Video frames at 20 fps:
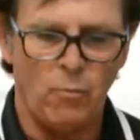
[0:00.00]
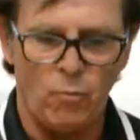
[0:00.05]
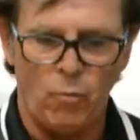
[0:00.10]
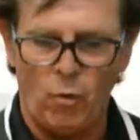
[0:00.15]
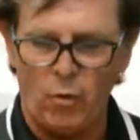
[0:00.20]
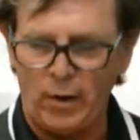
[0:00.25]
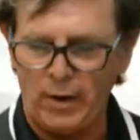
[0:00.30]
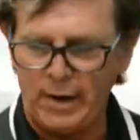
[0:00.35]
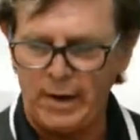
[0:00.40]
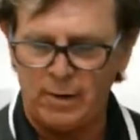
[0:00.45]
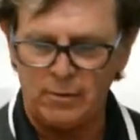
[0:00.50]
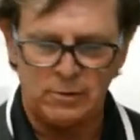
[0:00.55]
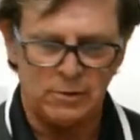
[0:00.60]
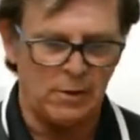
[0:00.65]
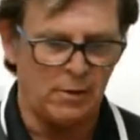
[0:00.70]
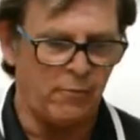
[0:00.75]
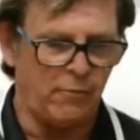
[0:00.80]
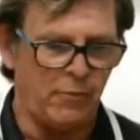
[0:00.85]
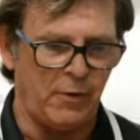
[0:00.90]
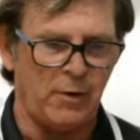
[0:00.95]
rolling out
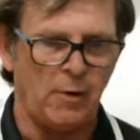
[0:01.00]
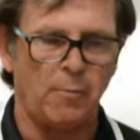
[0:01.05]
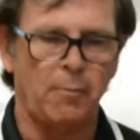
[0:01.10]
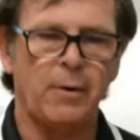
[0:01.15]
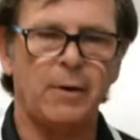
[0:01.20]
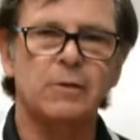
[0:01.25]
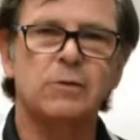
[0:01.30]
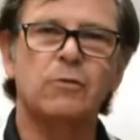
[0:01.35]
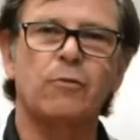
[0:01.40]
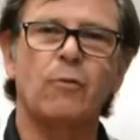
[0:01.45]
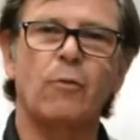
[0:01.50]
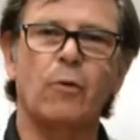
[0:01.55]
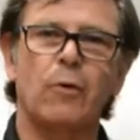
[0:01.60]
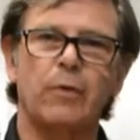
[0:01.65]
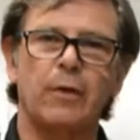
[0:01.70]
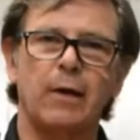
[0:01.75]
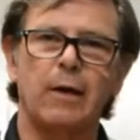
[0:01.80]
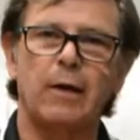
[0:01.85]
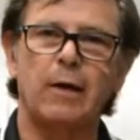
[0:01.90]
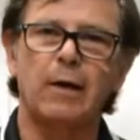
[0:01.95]
the fingerprints for
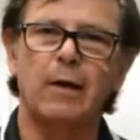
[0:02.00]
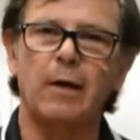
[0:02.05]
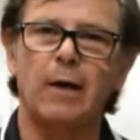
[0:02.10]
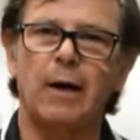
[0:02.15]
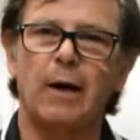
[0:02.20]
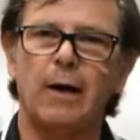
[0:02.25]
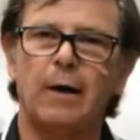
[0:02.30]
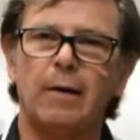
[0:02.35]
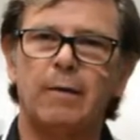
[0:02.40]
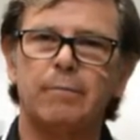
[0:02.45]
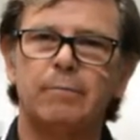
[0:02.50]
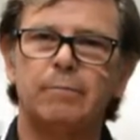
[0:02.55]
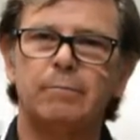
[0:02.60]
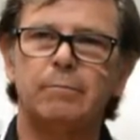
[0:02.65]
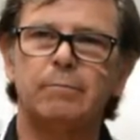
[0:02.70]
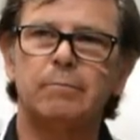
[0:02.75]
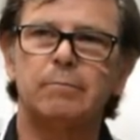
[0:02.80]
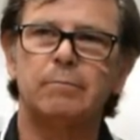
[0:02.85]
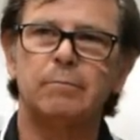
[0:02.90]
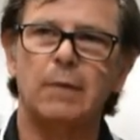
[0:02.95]
the
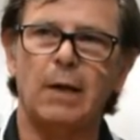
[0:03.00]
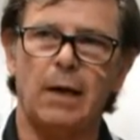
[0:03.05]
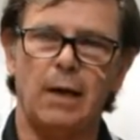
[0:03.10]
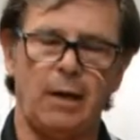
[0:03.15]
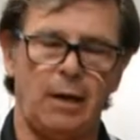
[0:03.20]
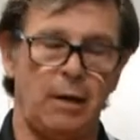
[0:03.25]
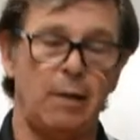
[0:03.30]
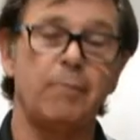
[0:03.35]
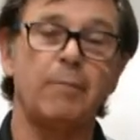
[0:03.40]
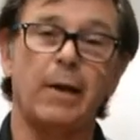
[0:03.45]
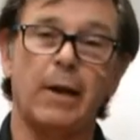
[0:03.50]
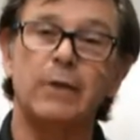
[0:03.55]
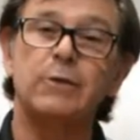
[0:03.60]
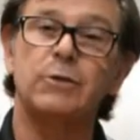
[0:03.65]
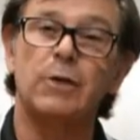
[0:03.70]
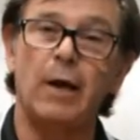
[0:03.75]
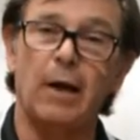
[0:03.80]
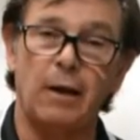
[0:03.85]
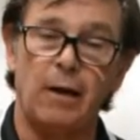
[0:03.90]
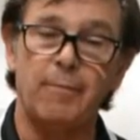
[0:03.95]

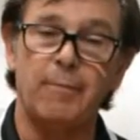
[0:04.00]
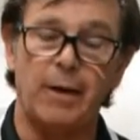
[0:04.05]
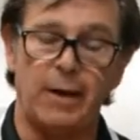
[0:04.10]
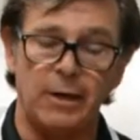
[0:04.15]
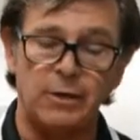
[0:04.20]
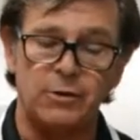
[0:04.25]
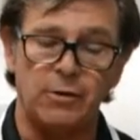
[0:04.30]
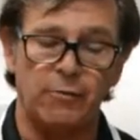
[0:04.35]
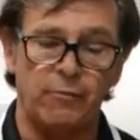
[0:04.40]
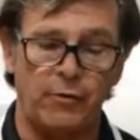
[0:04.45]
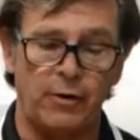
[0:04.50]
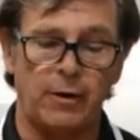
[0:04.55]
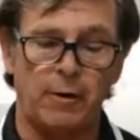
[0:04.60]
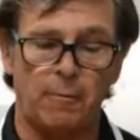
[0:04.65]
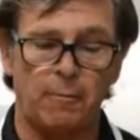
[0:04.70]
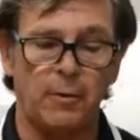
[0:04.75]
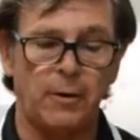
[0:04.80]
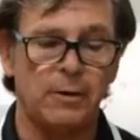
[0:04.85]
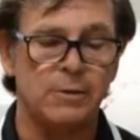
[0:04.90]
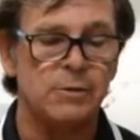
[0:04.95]
elimination
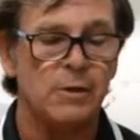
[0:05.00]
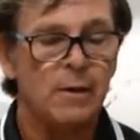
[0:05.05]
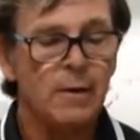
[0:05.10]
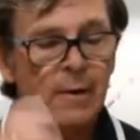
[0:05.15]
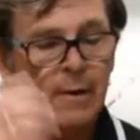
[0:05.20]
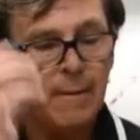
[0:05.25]
fingerprints.